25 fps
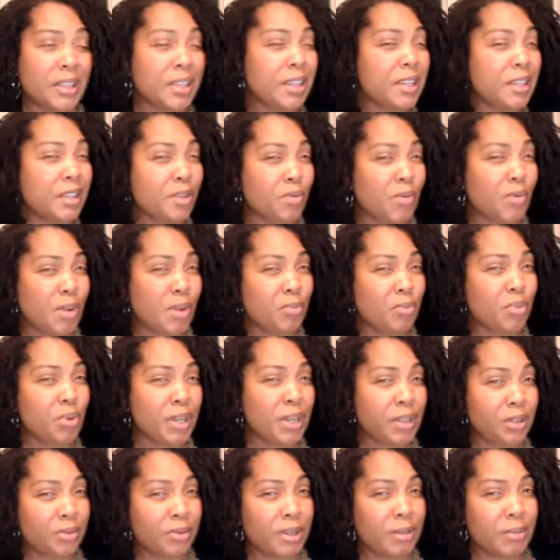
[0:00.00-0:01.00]
I think it's
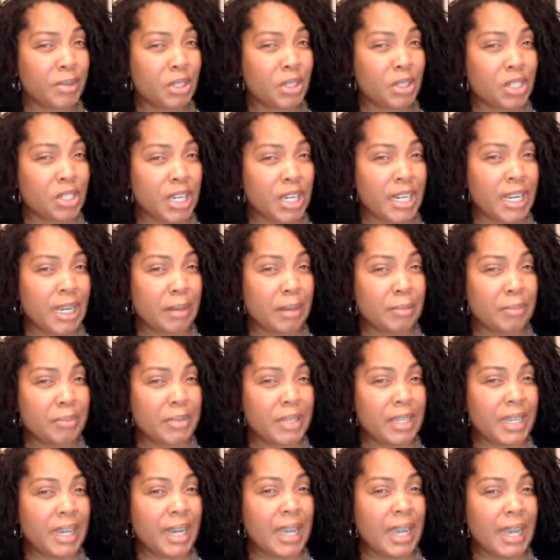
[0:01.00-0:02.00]
1.3 million.
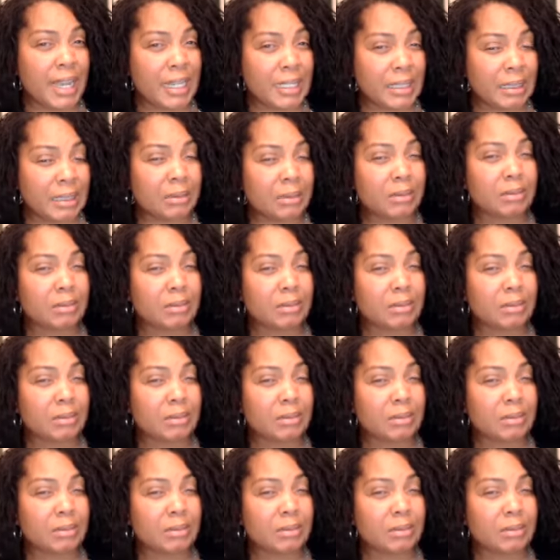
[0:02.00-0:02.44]
I'm not.